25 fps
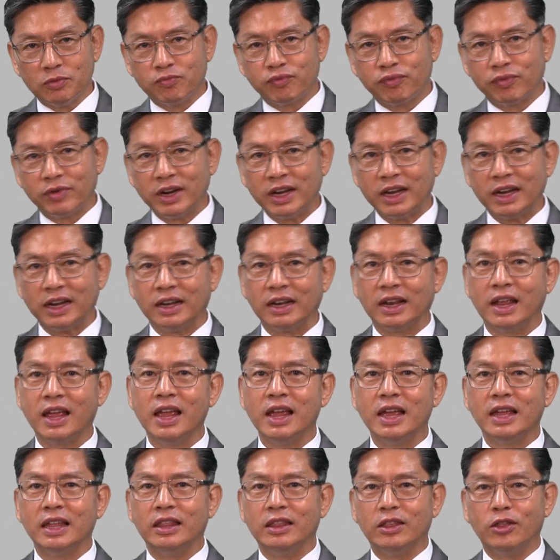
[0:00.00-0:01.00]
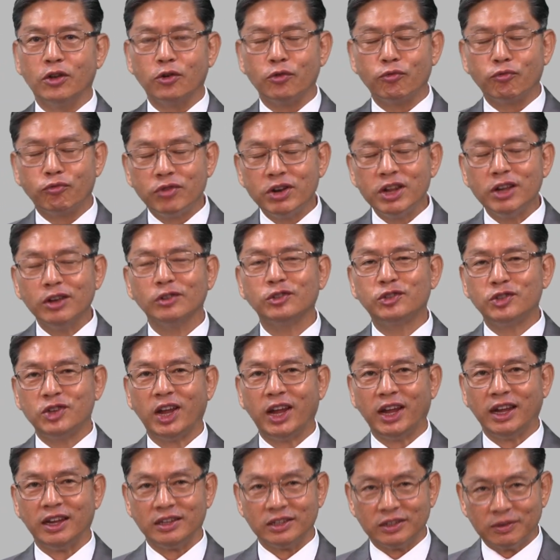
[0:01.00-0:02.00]
bring the real
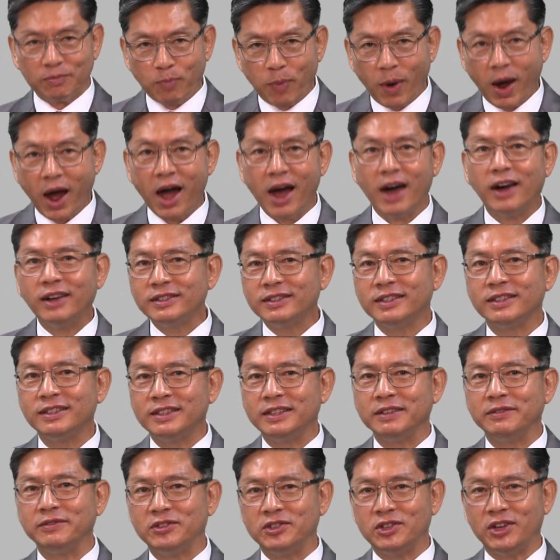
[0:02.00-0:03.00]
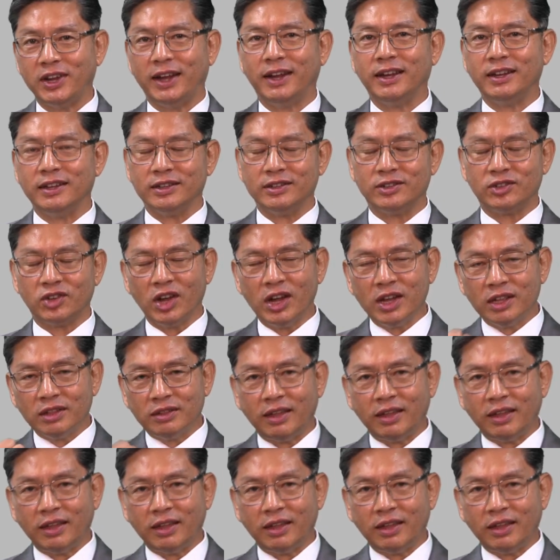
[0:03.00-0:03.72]
change, positive change,